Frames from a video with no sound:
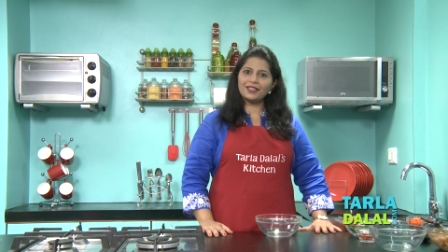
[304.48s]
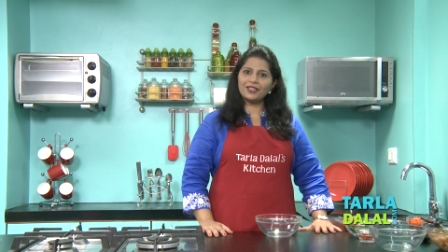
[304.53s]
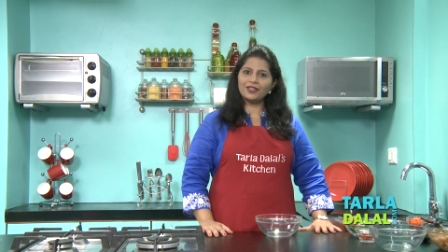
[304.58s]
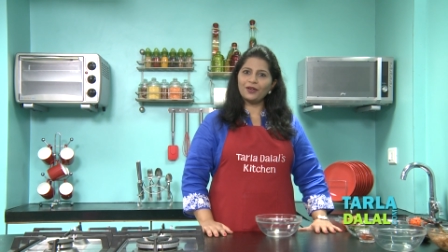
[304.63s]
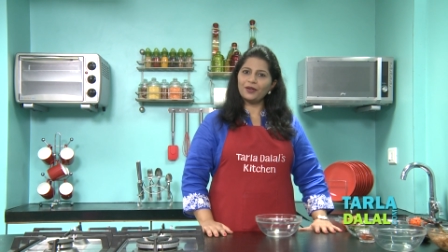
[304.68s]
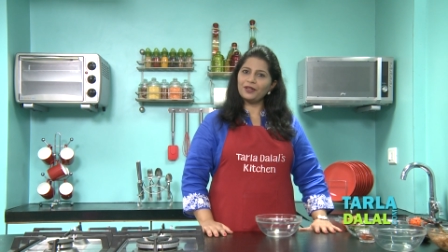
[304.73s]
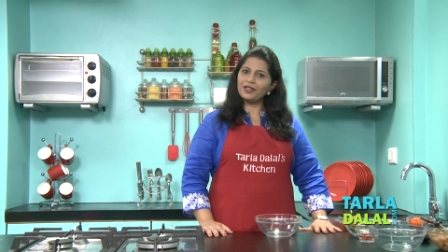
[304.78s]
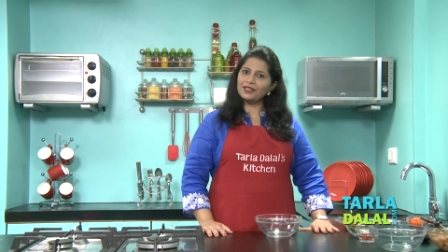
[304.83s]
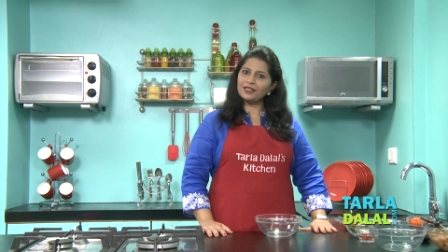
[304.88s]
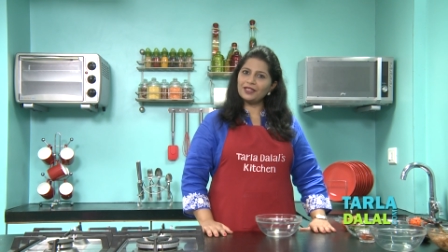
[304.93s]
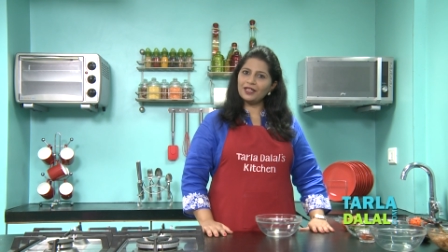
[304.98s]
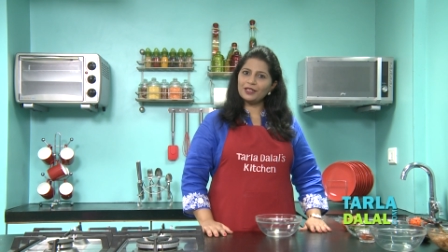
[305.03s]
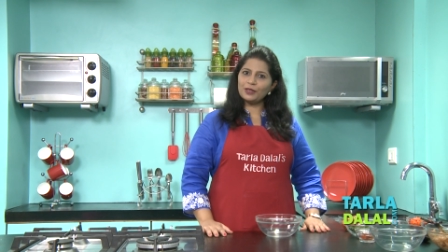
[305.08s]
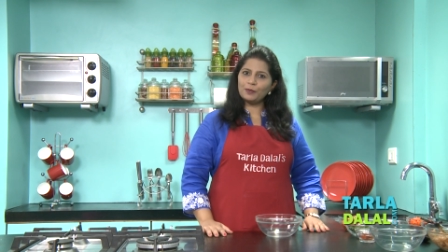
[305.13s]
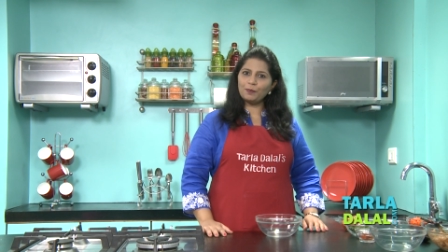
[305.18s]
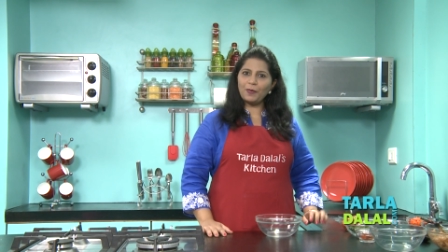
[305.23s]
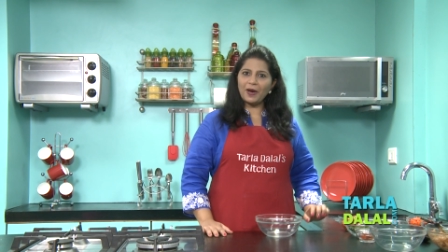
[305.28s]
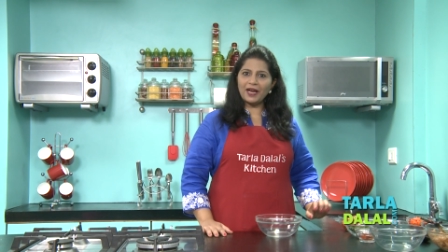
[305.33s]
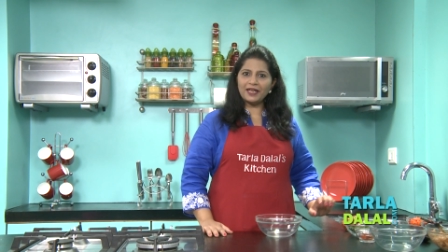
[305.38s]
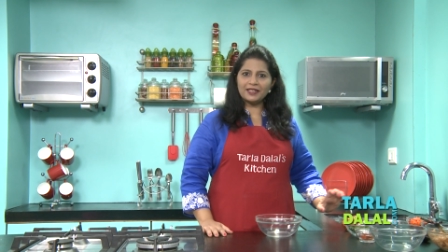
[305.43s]
here is the
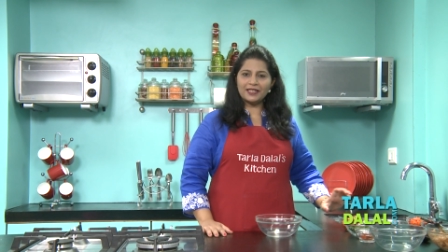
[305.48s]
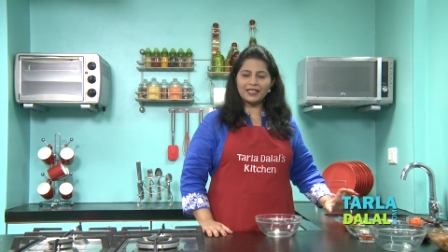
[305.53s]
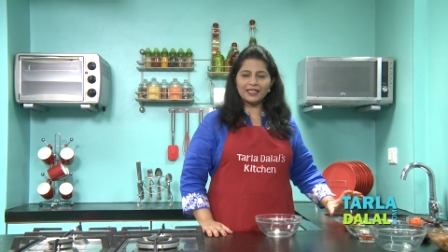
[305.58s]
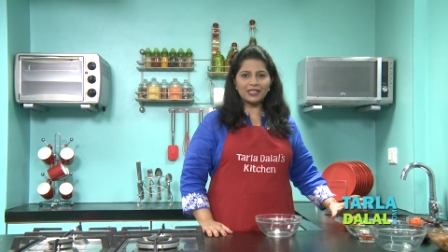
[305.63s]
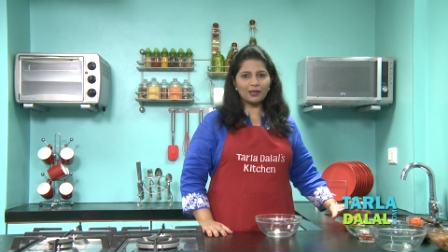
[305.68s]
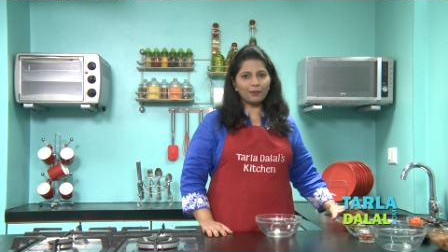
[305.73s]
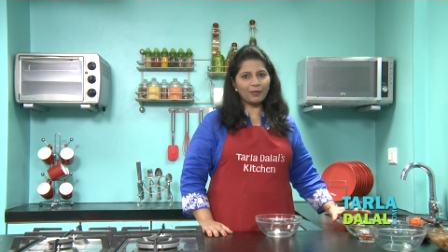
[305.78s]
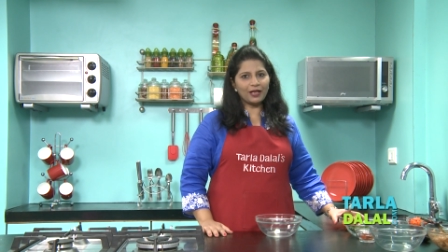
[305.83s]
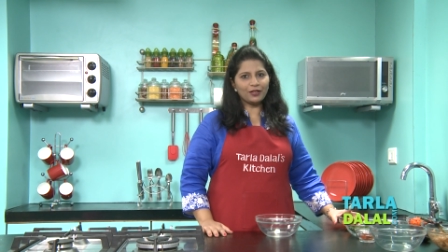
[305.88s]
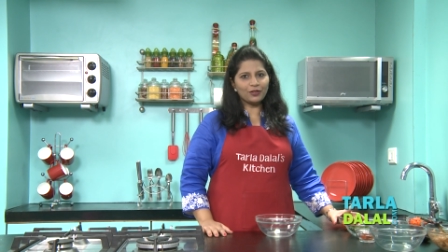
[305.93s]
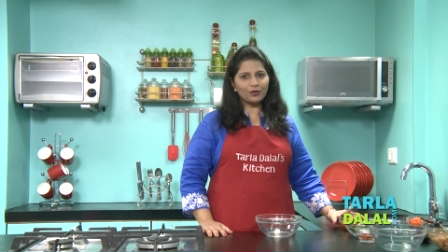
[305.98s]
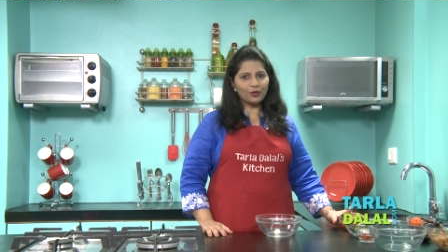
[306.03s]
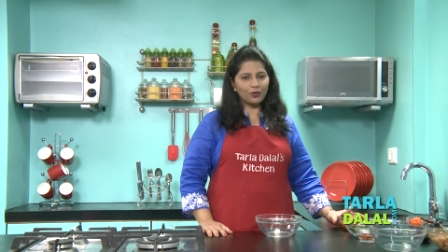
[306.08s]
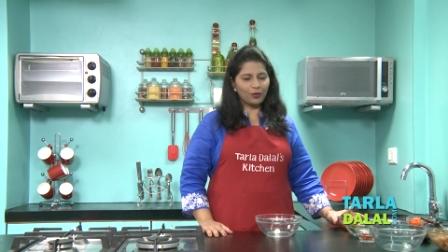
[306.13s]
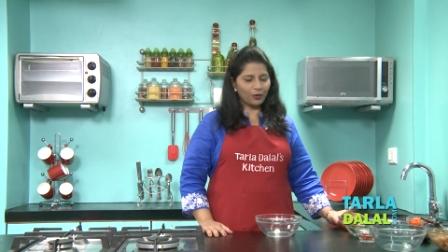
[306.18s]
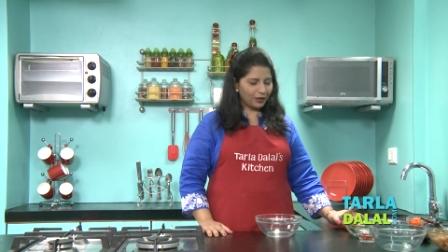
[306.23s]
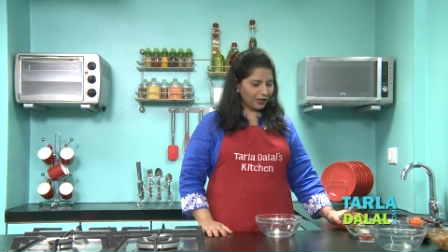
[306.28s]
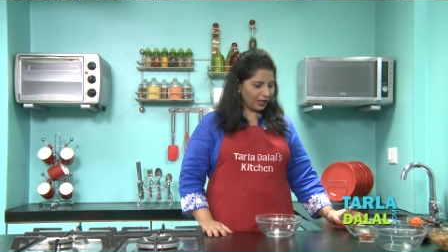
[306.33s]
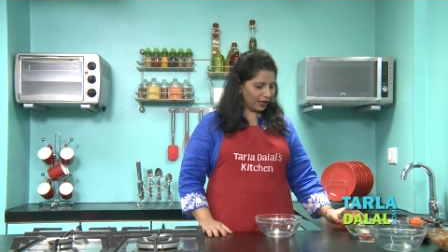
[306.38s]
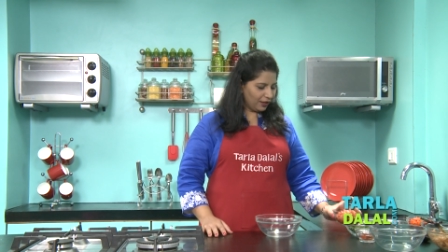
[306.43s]
spicy tomato
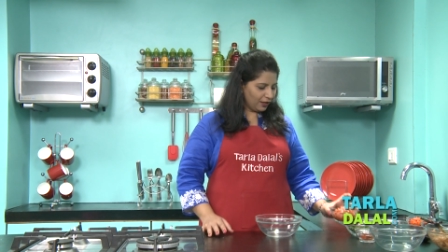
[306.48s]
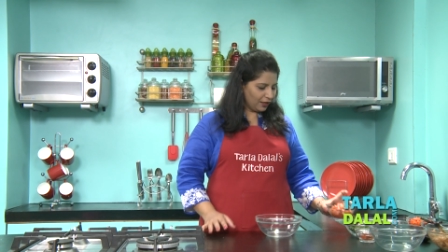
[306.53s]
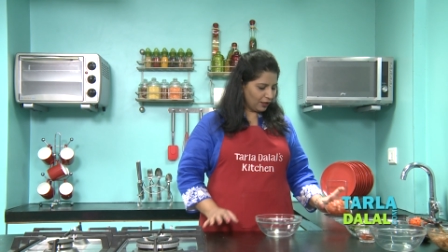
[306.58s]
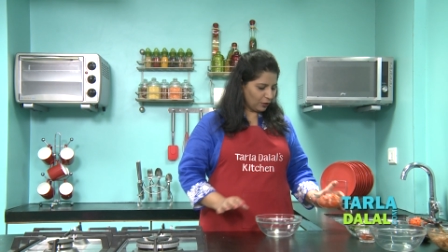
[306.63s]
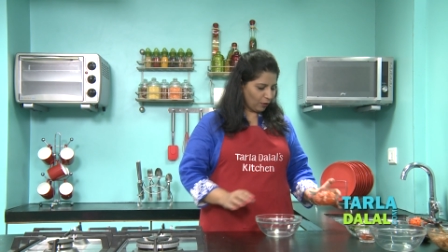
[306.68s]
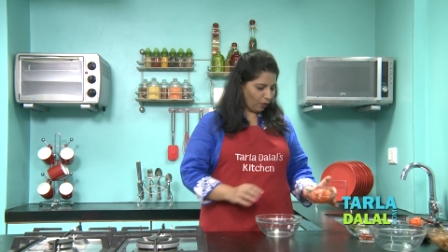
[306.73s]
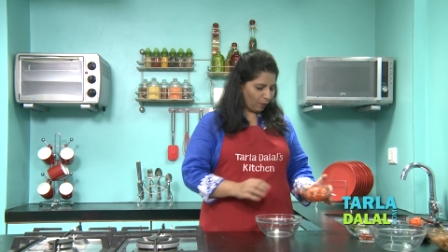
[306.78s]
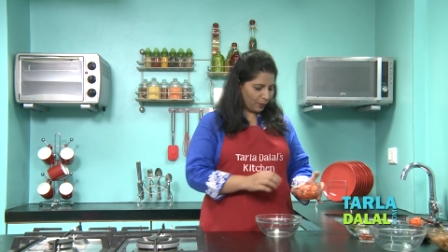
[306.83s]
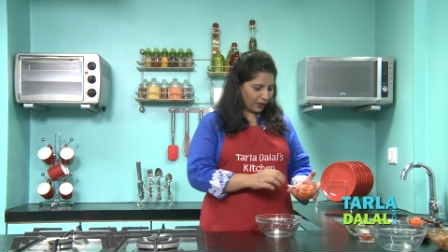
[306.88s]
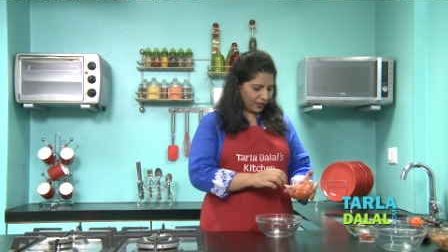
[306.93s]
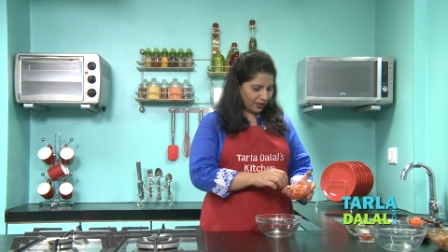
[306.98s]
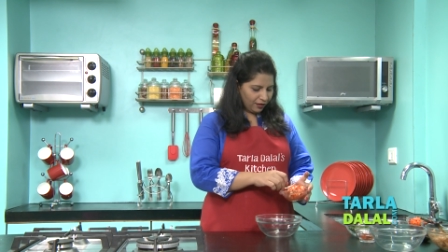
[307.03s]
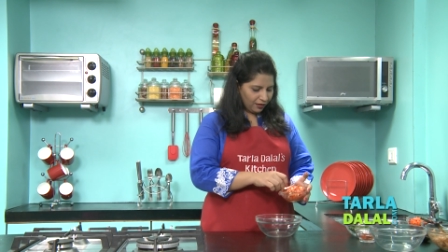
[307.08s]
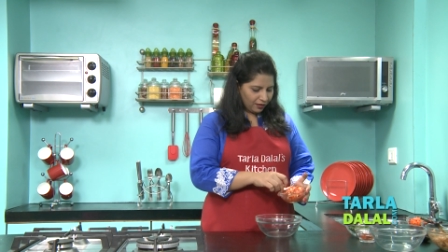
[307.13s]
coriander topping.